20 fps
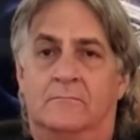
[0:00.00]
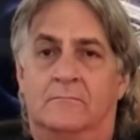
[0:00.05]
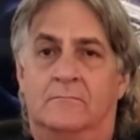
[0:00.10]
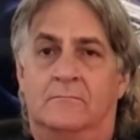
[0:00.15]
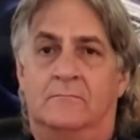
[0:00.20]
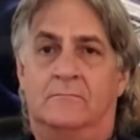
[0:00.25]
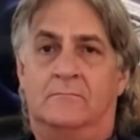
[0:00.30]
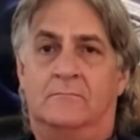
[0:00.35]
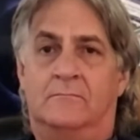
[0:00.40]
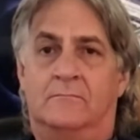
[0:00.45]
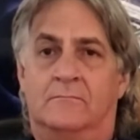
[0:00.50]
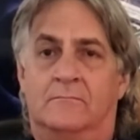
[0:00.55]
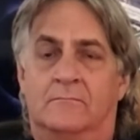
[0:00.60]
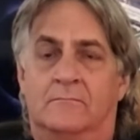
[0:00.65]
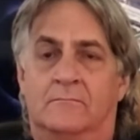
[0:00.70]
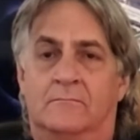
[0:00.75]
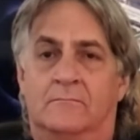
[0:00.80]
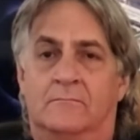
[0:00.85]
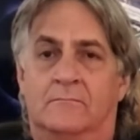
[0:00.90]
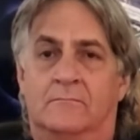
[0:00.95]

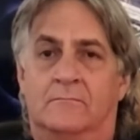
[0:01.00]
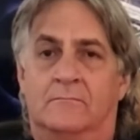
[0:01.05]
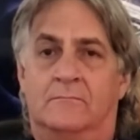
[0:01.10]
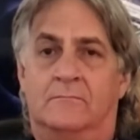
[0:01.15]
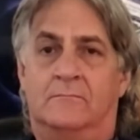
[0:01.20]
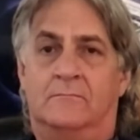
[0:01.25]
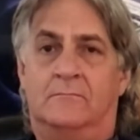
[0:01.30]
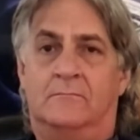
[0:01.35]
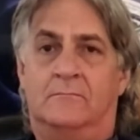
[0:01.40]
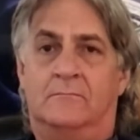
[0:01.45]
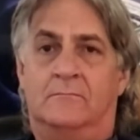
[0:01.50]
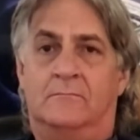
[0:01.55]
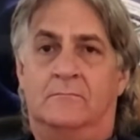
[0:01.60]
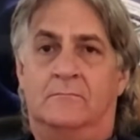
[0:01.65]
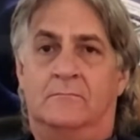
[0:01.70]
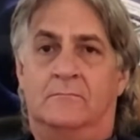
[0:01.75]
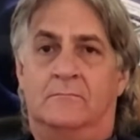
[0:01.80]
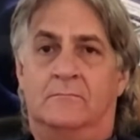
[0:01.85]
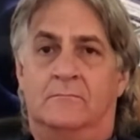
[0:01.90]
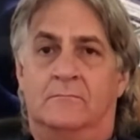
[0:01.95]

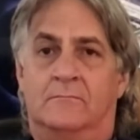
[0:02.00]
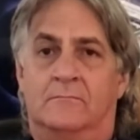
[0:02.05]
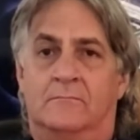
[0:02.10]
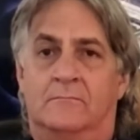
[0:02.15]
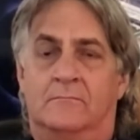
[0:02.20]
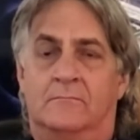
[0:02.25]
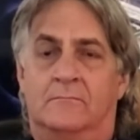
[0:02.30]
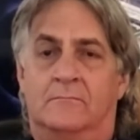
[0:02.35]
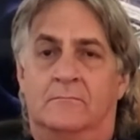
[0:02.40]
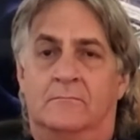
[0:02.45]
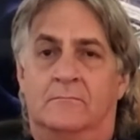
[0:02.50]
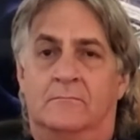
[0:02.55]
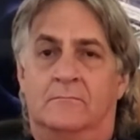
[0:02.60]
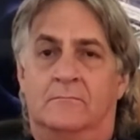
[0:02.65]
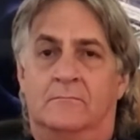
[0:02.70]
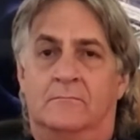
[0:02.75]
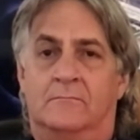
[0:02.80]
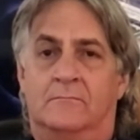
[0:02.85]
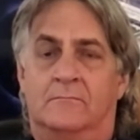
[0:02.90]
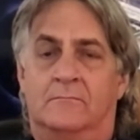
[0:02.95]

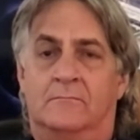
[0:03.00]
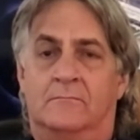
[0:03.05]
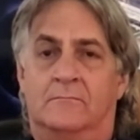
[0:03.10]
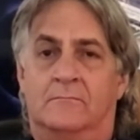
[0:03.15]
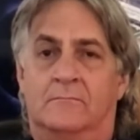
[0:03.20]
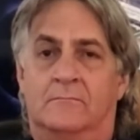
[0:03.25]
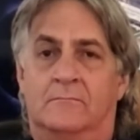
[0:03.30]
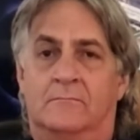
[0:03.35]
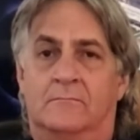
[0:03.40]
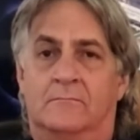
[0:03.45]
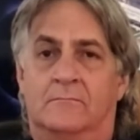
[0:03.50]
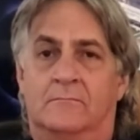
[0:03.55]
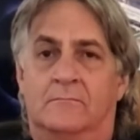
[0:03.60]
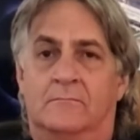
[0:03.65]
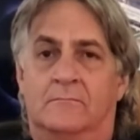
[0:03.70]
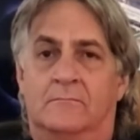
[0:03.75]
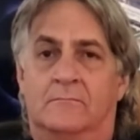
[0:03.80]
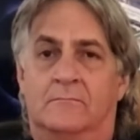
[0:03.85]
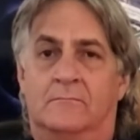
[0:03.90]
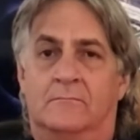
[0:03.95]

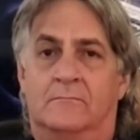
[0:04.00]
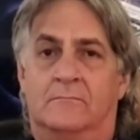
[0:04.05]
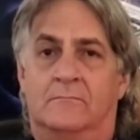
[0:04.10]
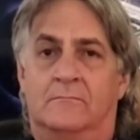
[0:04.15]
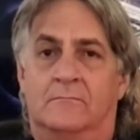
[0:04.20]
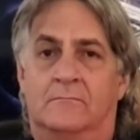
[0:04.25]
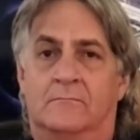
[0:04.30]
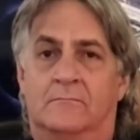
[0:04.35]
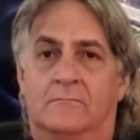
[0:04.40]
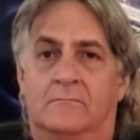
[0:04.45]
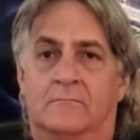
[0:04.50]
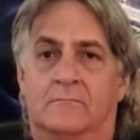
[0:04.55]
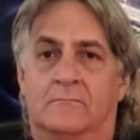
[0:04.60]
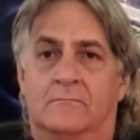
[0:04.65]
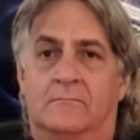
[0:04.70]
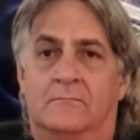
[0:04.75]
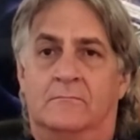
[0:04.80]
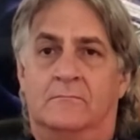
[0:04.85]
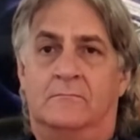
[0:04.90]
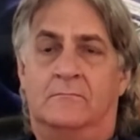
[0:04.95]

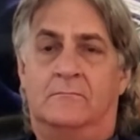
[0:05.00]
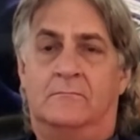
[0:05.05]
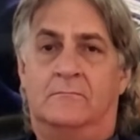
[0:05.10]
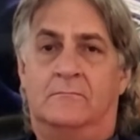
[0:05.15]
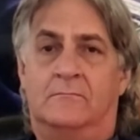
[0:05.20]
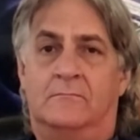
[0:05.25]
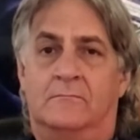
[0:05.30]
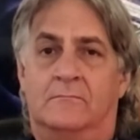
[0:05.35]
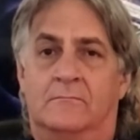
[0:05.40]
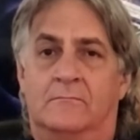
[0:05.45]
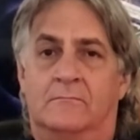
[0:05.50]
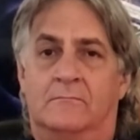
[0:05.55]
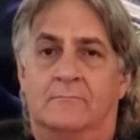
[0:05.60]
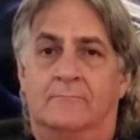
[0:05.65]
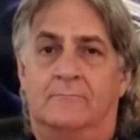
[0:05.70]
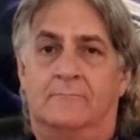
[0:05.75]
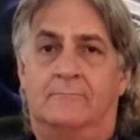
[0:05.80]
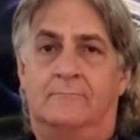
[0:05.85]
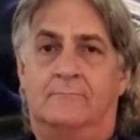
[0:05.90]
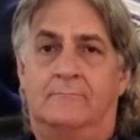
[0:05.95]

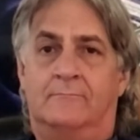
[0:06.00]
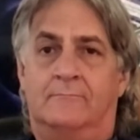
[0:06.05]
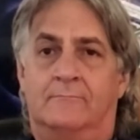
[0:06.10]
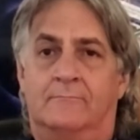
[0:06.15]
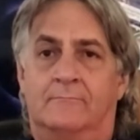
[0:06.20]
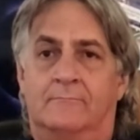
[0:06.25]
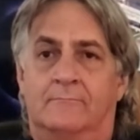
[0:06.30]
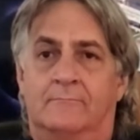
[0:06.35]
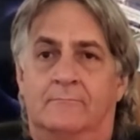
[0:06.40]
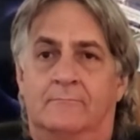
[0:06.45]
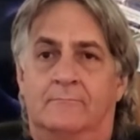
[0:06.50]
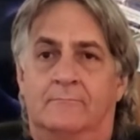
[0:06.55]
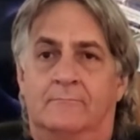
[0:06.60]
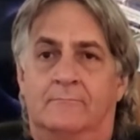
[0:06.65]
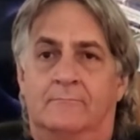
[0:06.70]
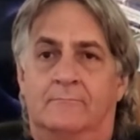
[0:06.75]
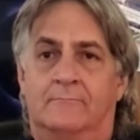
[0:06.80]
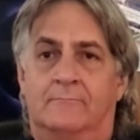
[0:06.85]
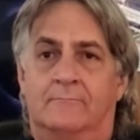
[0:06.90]
(not speaking)